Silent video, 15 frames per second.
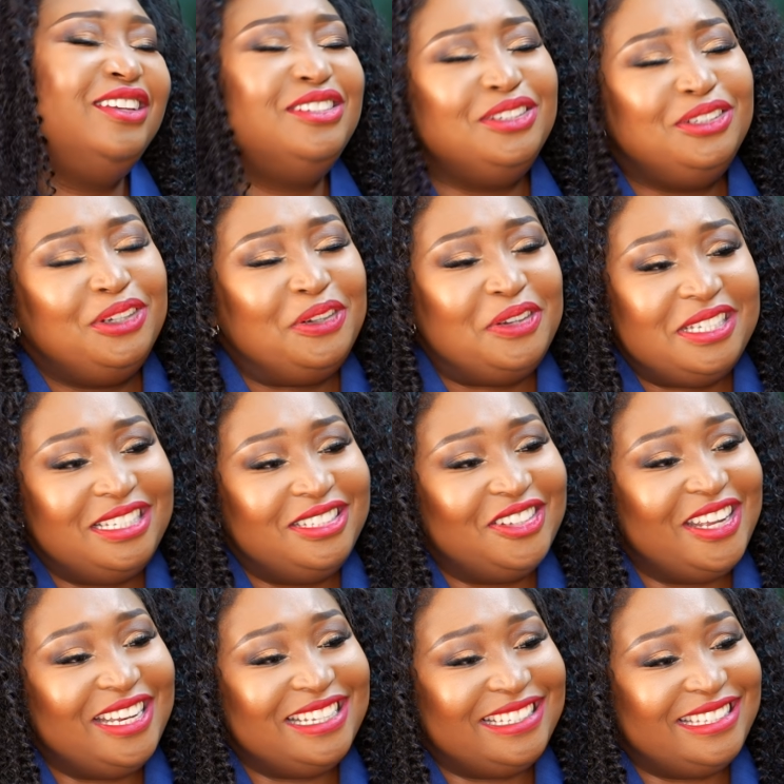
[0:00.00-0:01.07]
do always
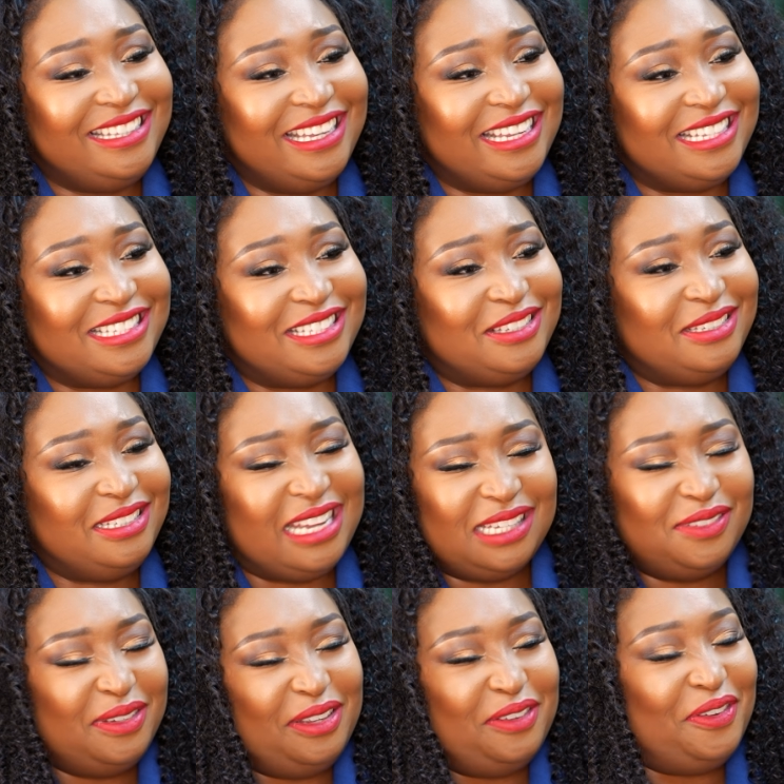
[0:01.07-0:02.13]
enjoy these things
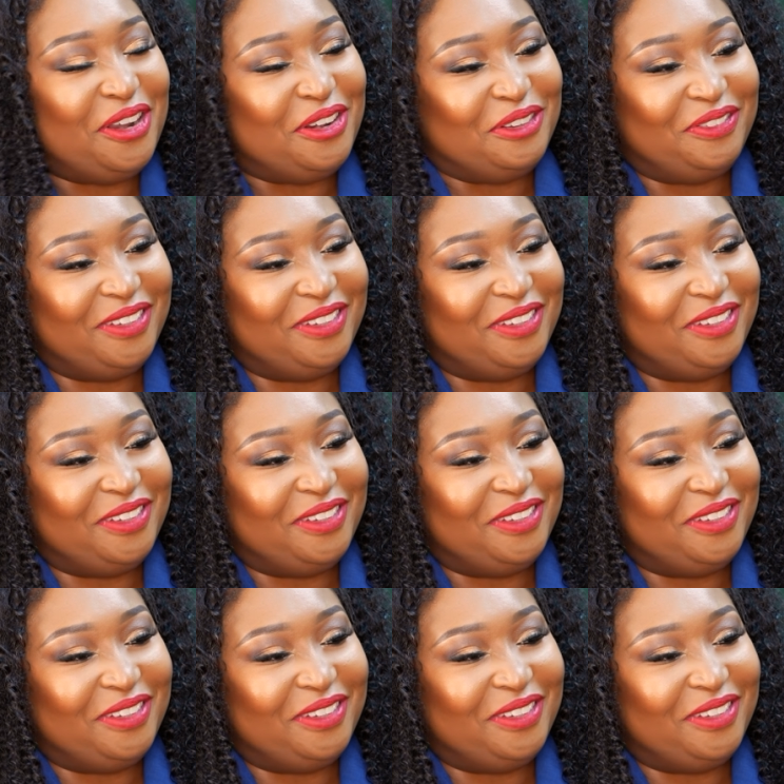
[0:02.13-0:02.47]
just for the fun of